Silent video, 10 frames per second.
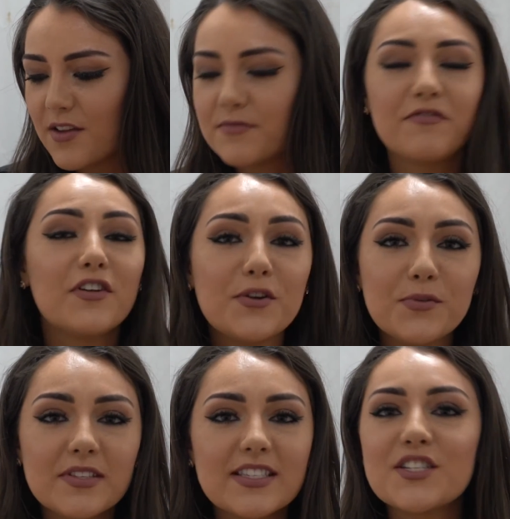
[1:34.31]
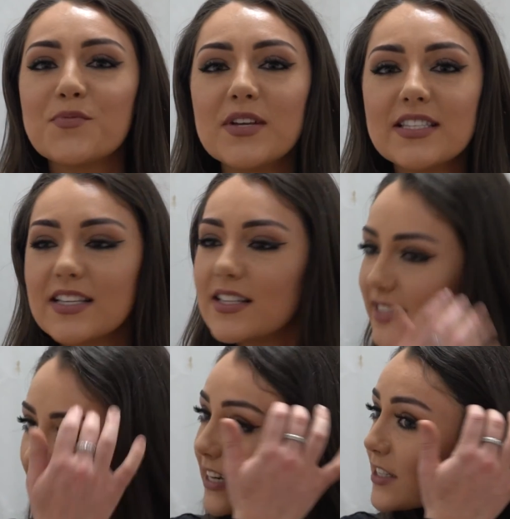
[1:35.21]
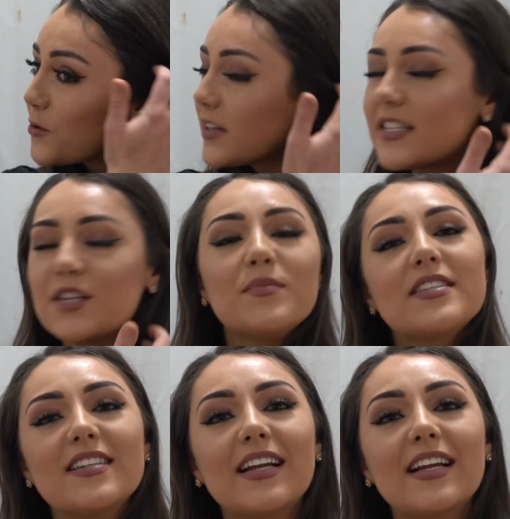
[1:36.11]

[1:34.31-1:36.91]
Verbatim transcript: flutes to whistles, adult only to whistle